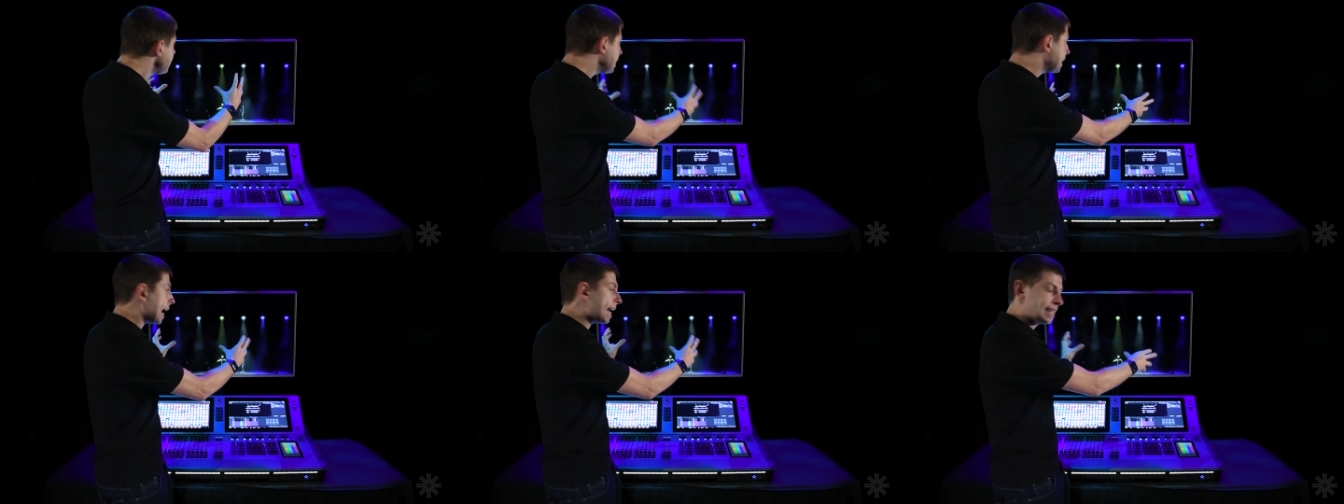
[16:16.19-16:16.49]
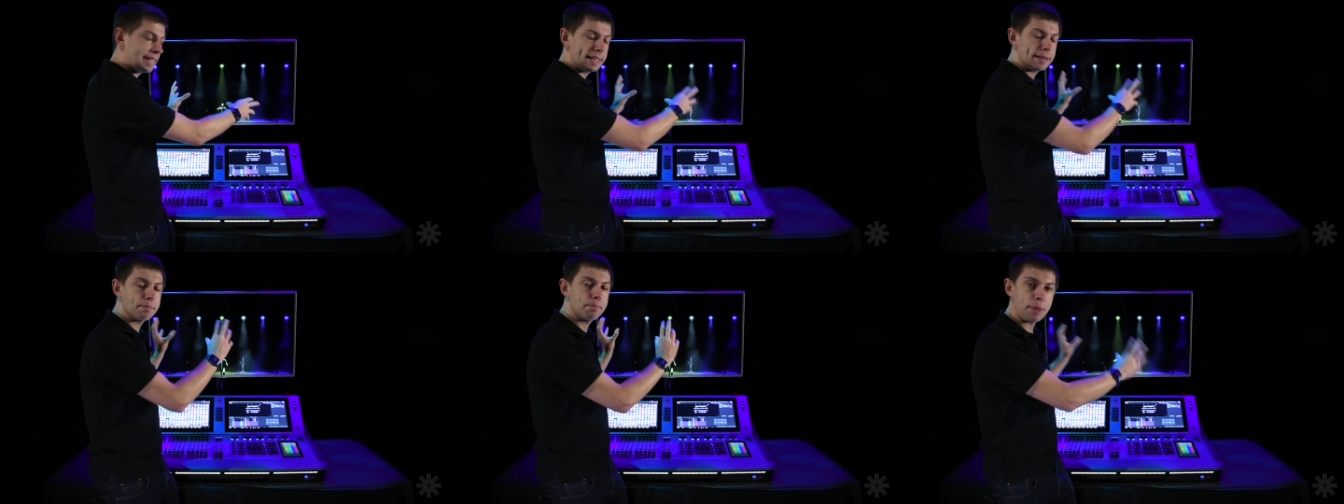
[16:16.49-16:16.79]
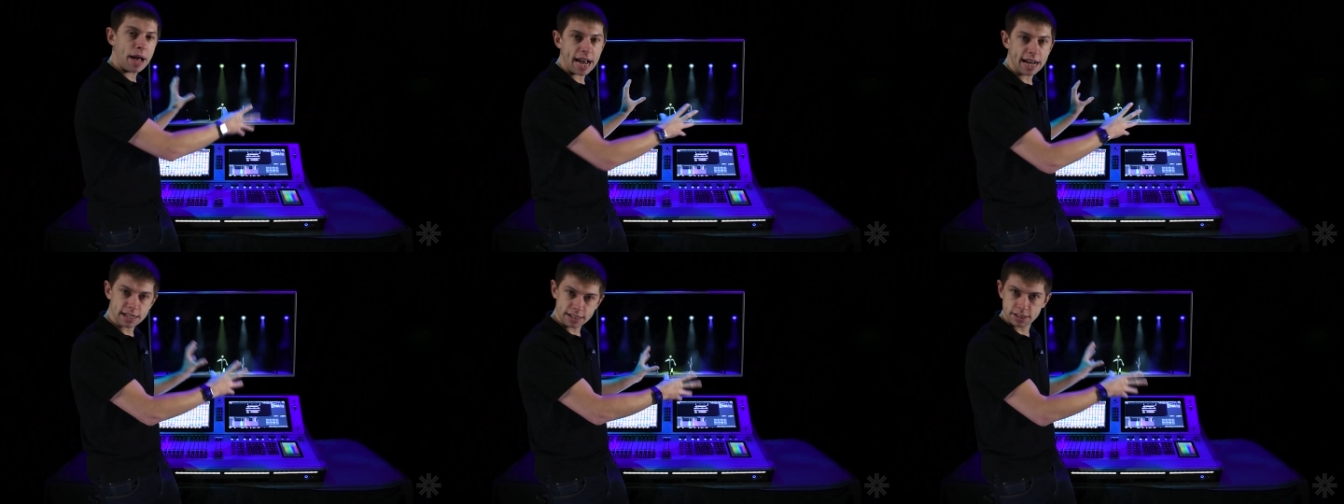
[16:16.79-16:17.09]
getting
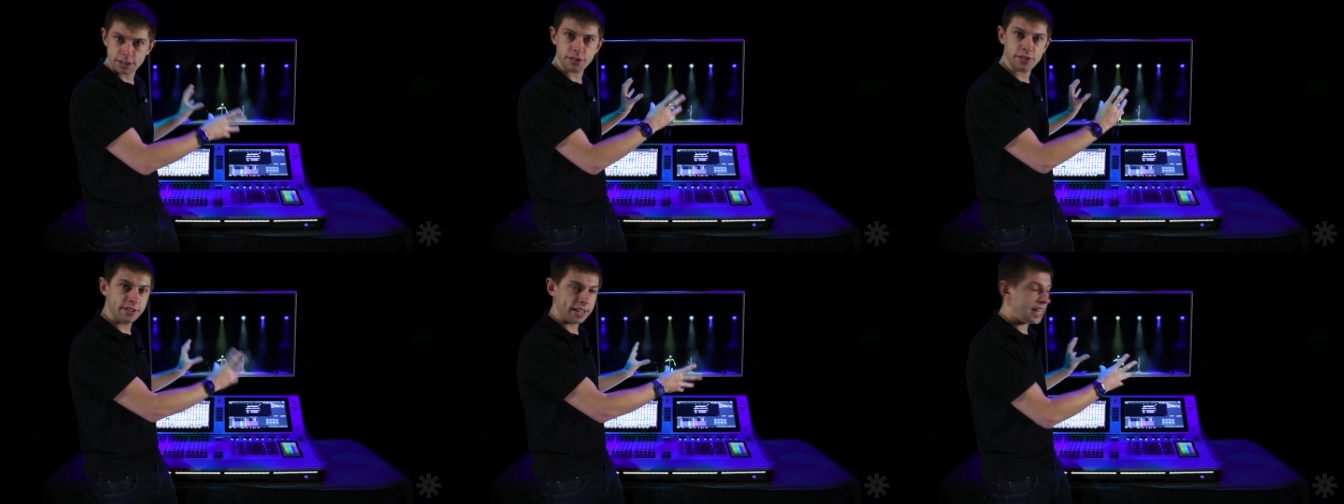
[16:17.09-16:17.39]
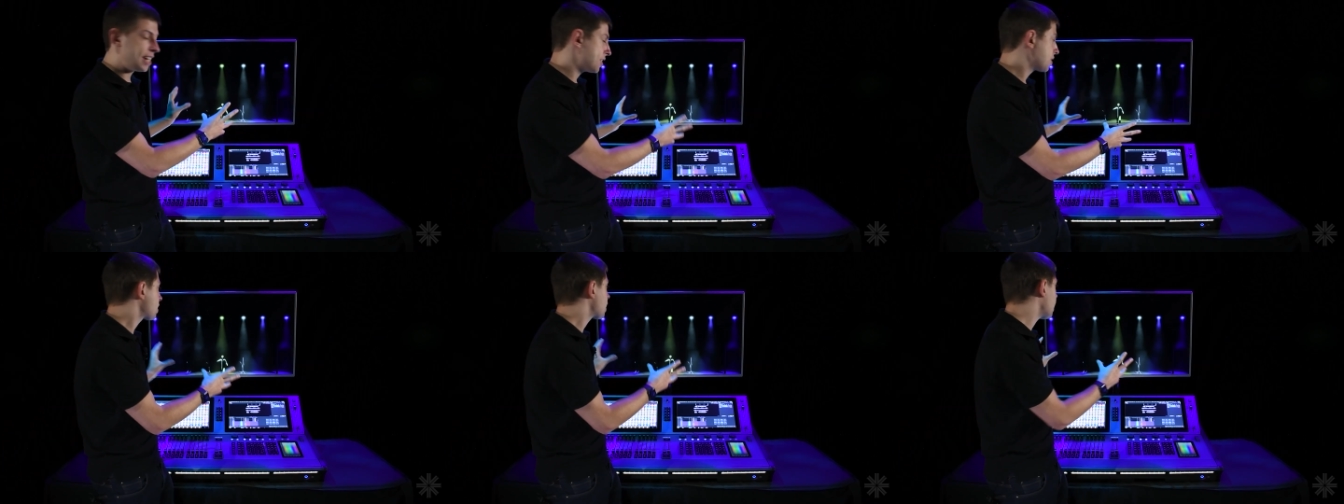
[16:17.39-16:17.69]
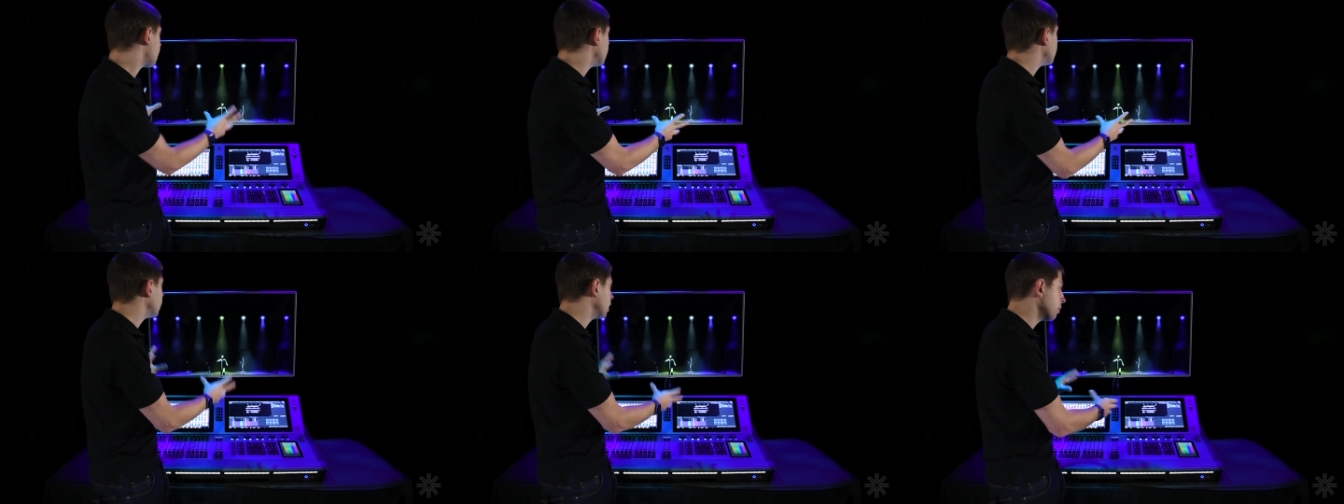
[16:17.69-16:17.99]
back to this
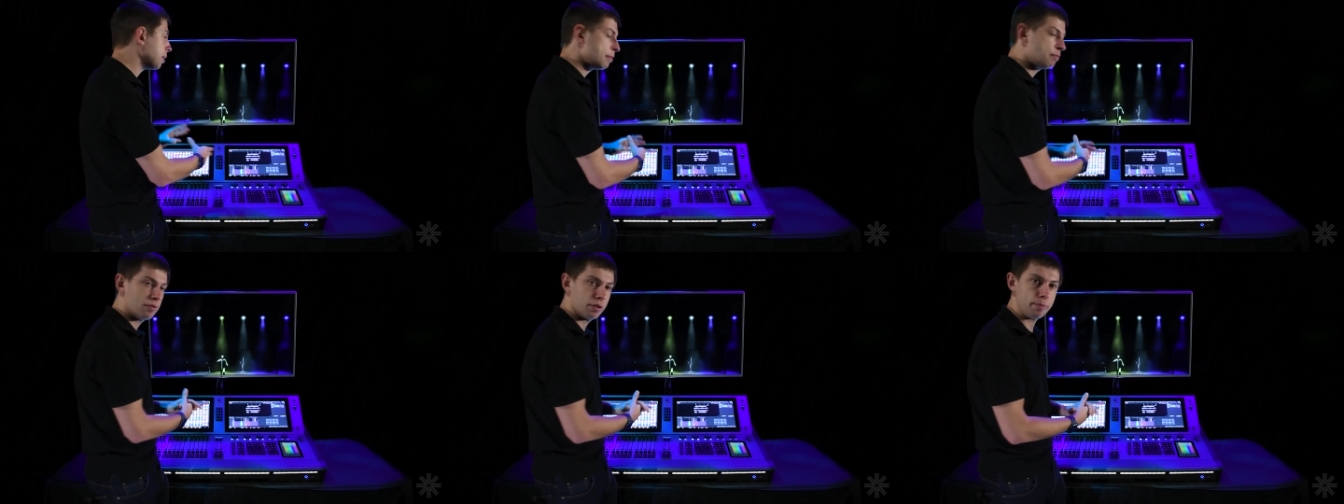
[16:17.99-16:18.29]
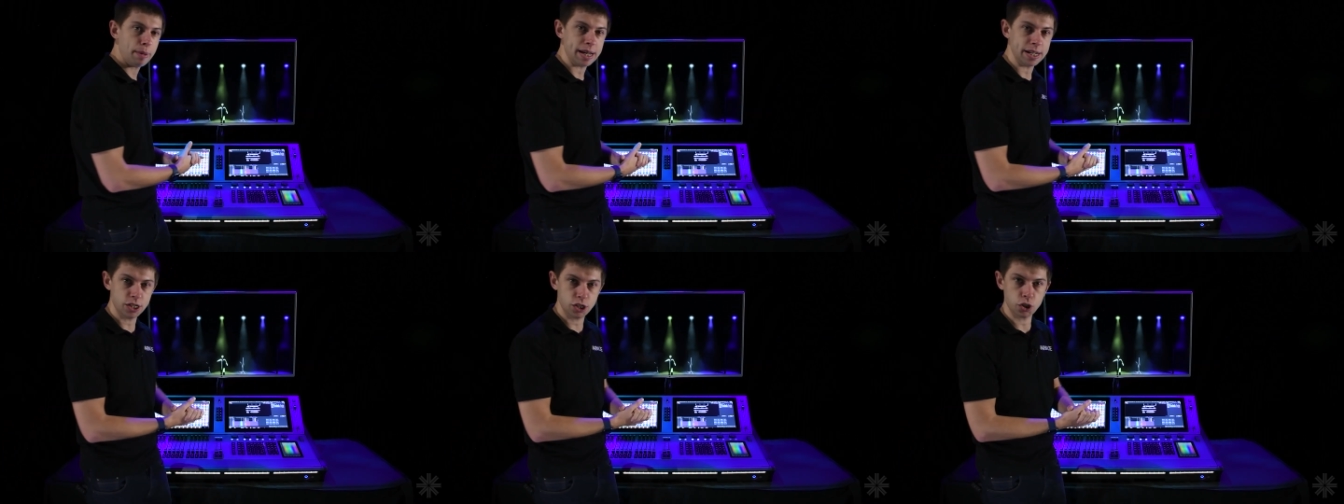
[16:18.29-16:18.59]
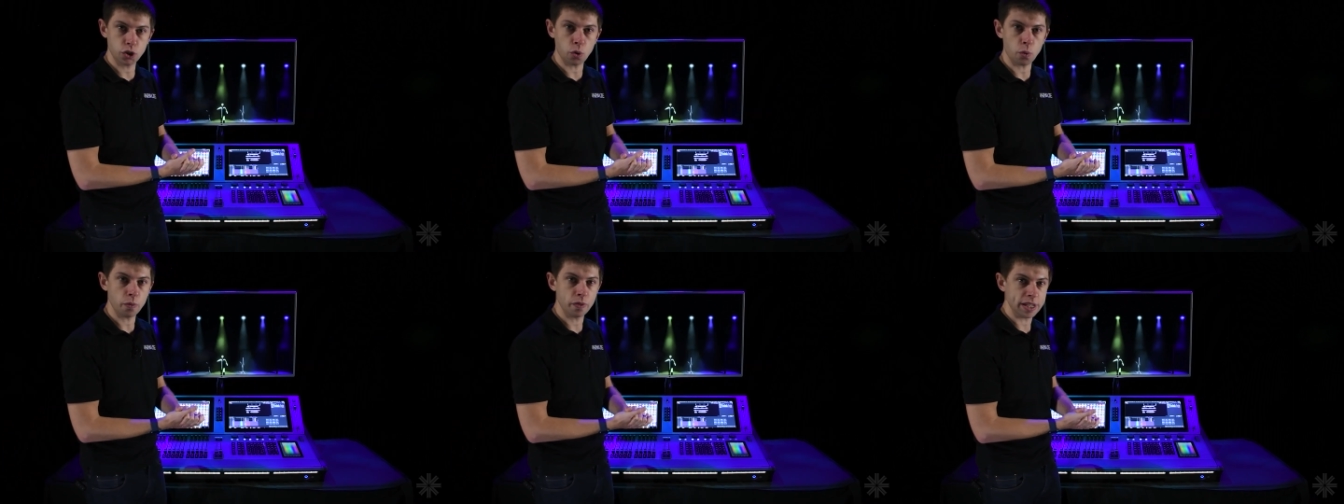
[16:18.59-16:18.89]
color
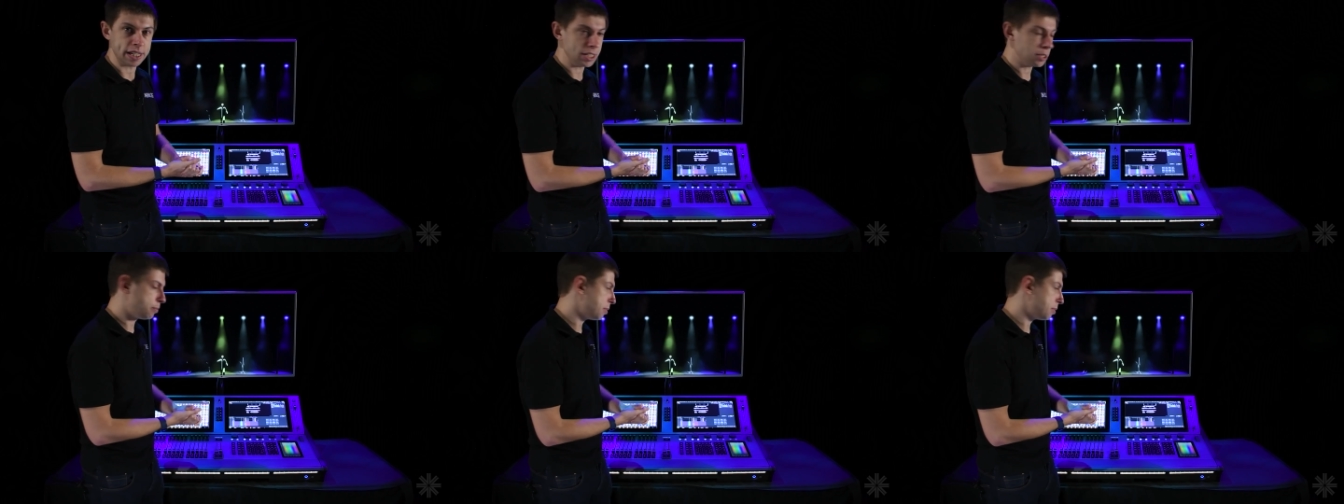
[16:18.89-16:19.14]
information on these